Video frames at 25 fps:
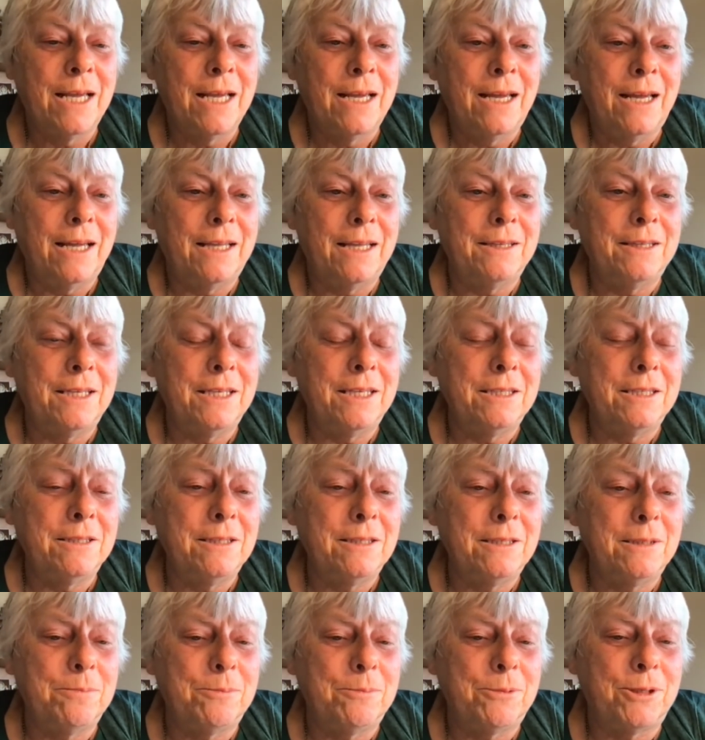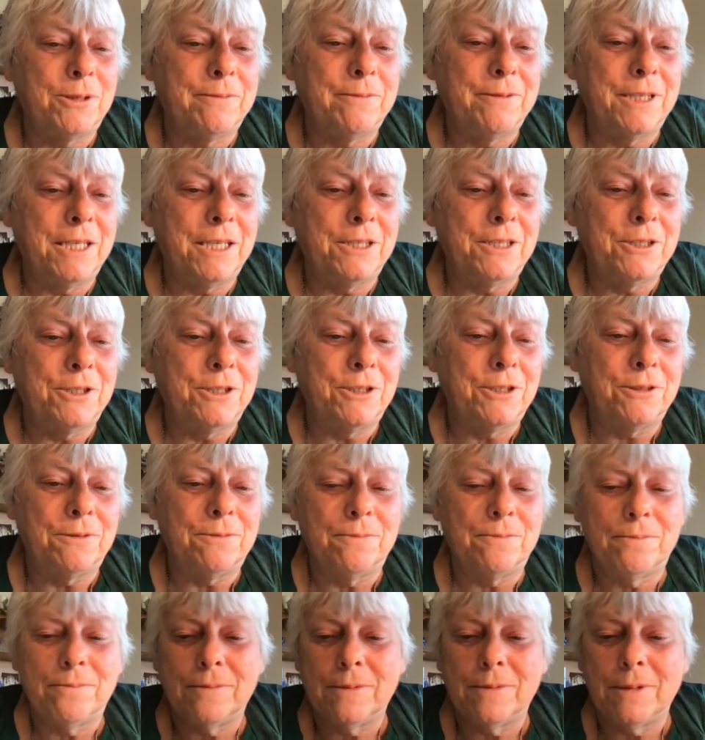And this is more of an issue.
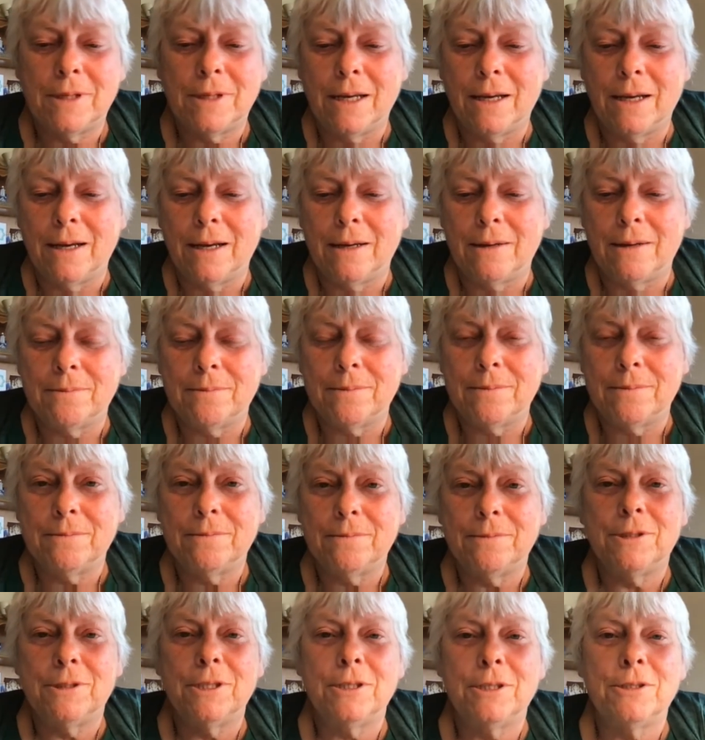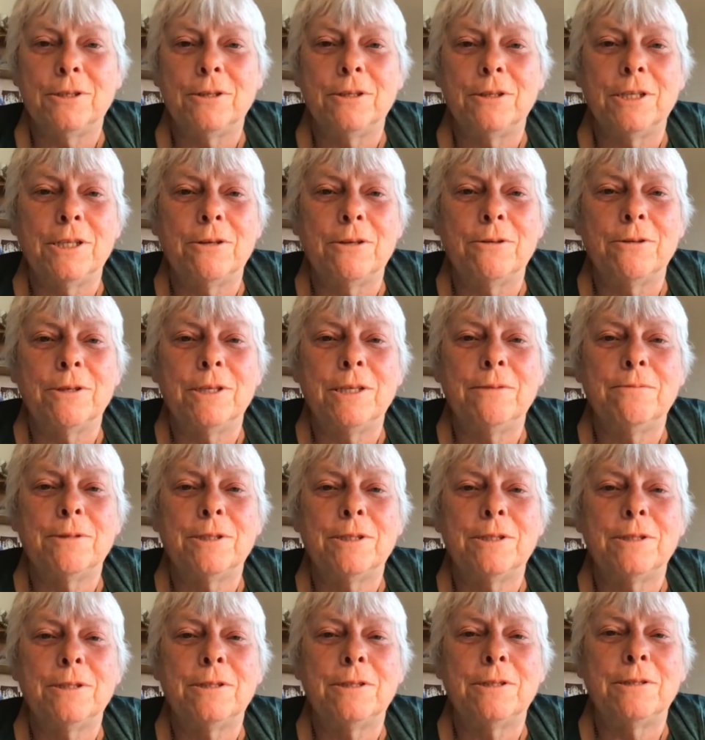Um, just so you know, he
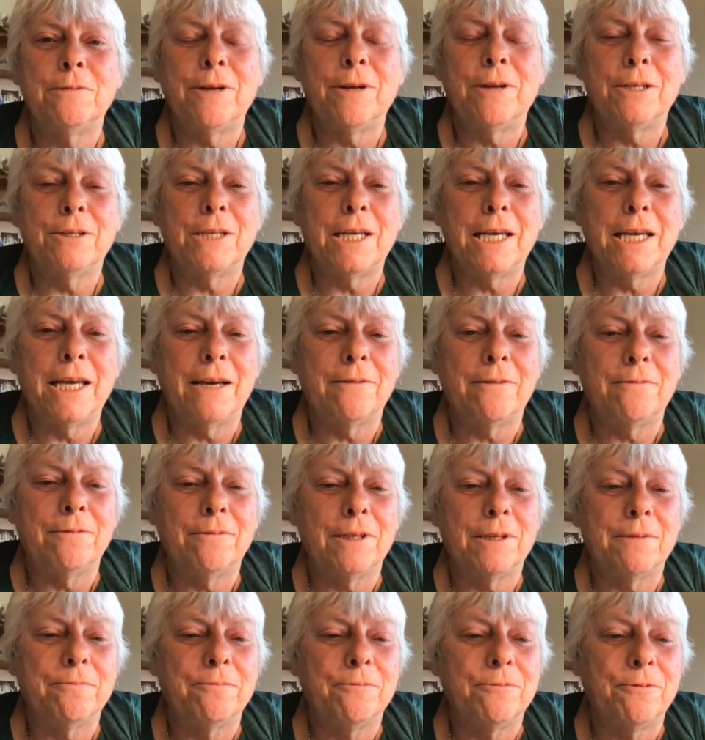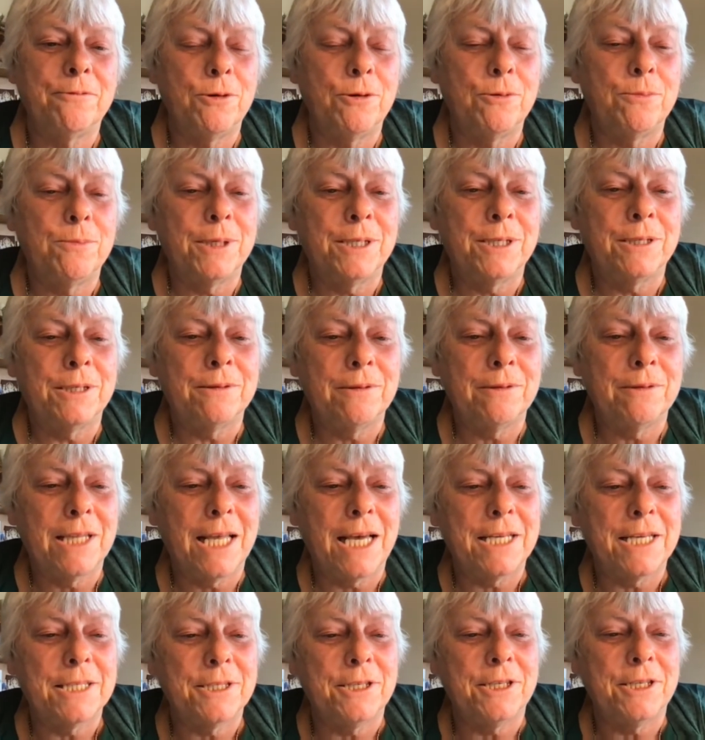was found to have lymphoma
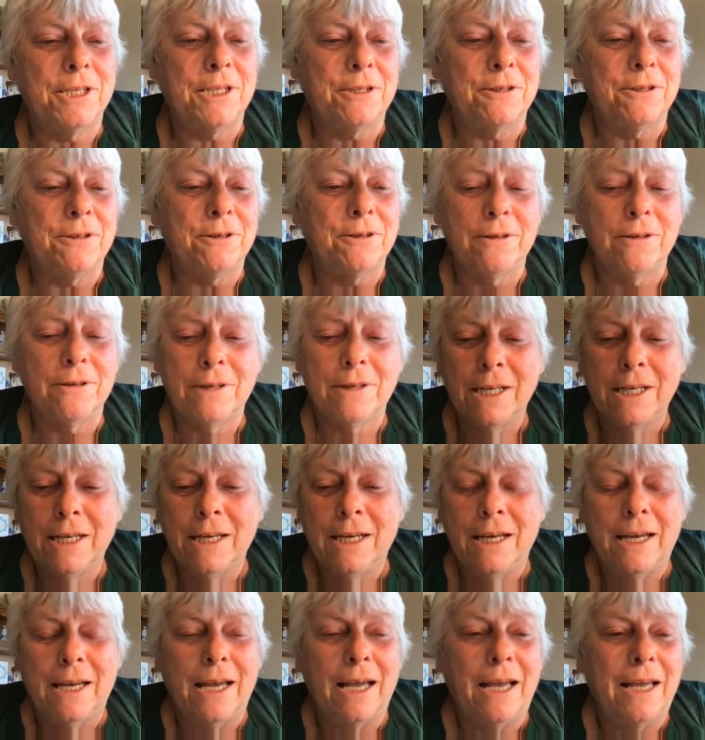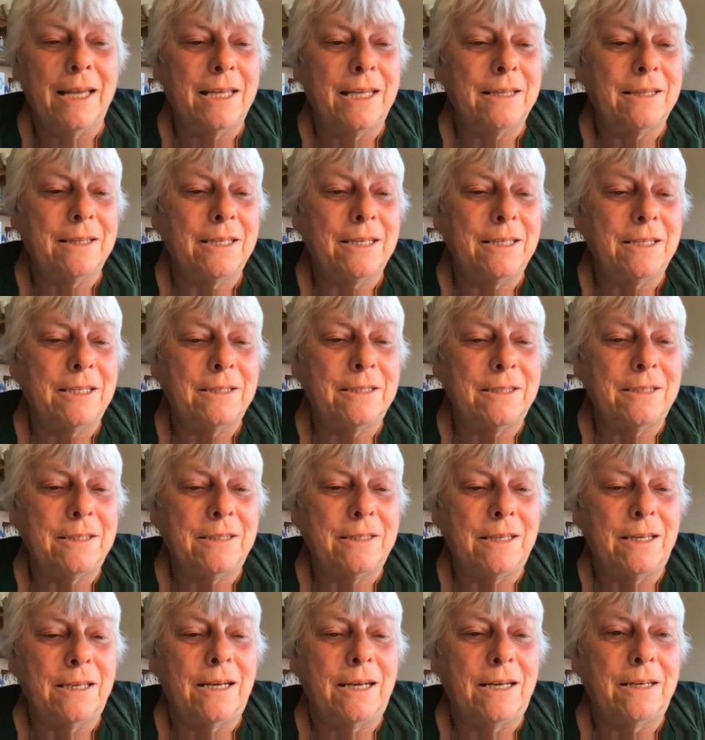last year. And they,
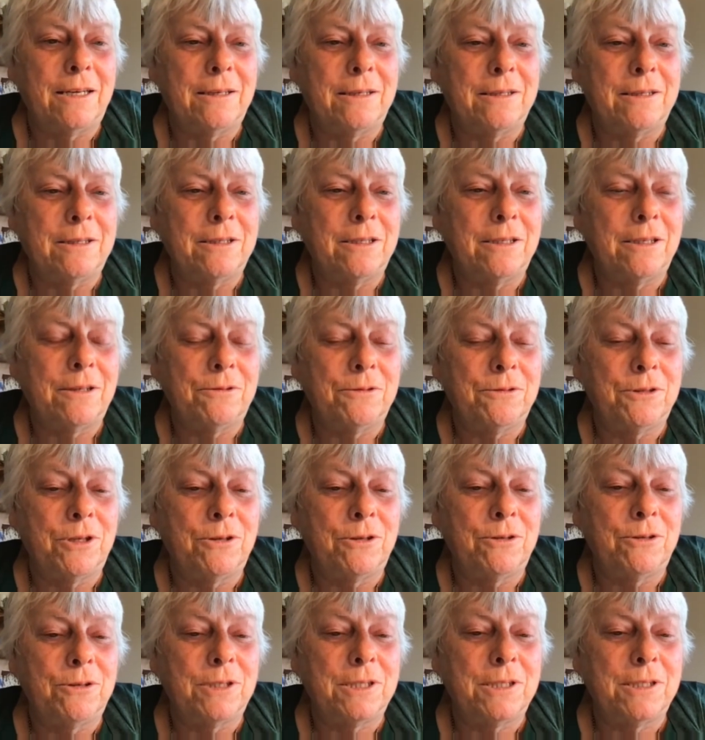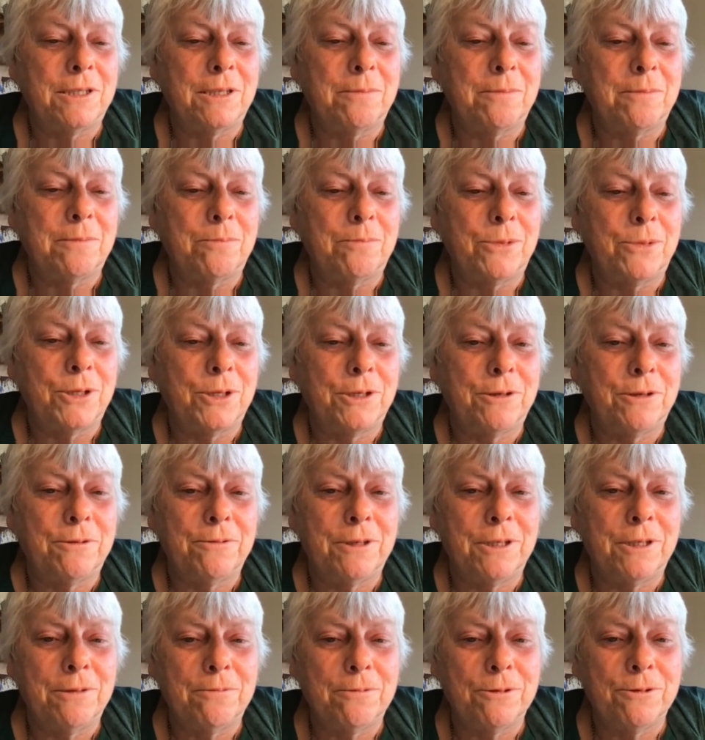uh, you'll notice that
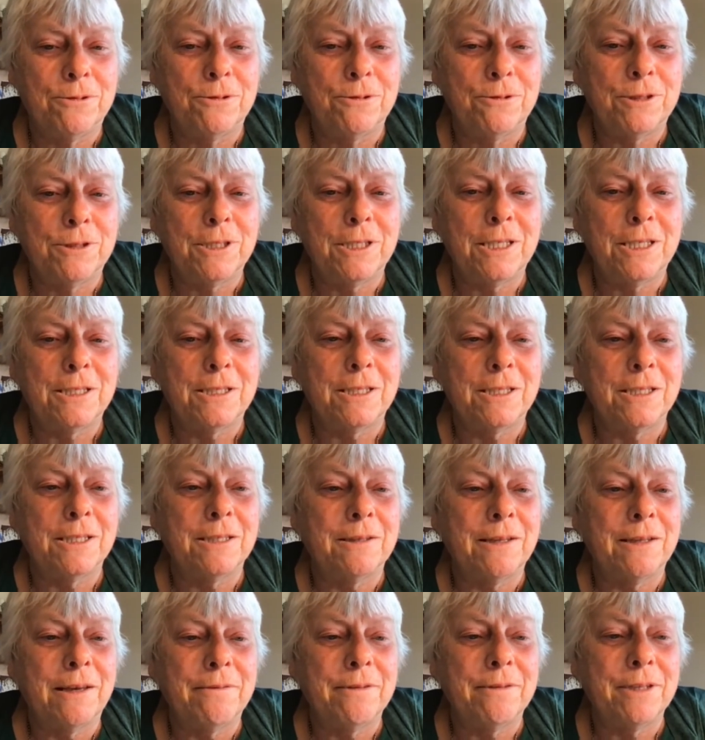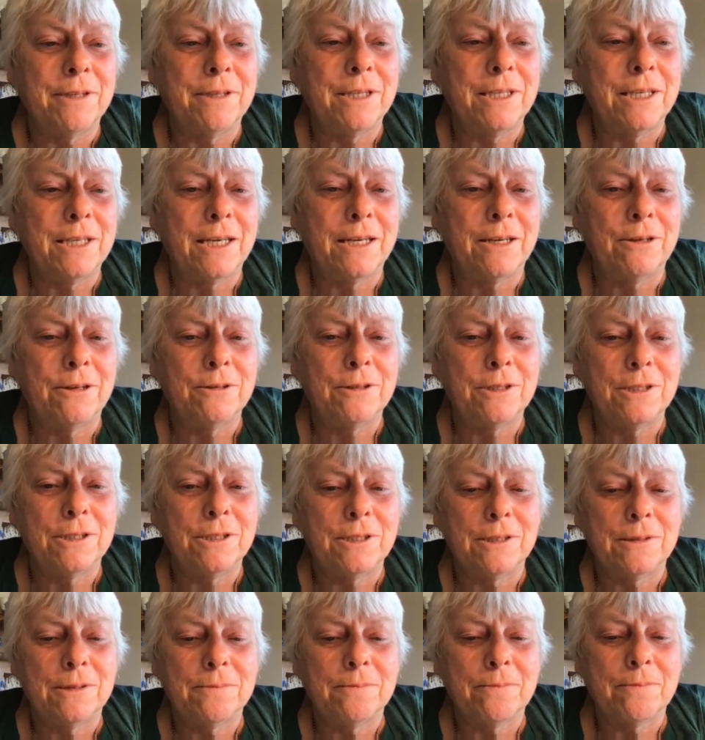Mercury rules his 11th house
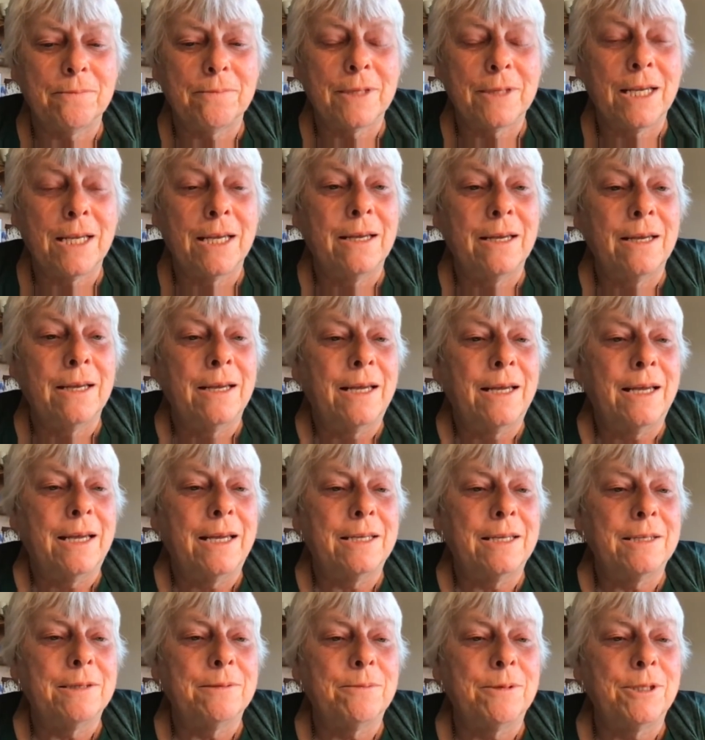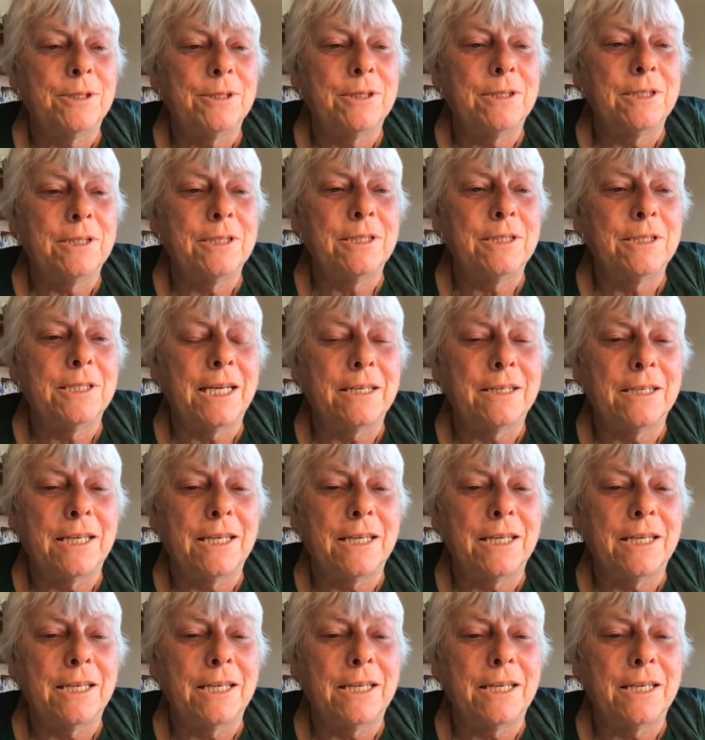as well as the second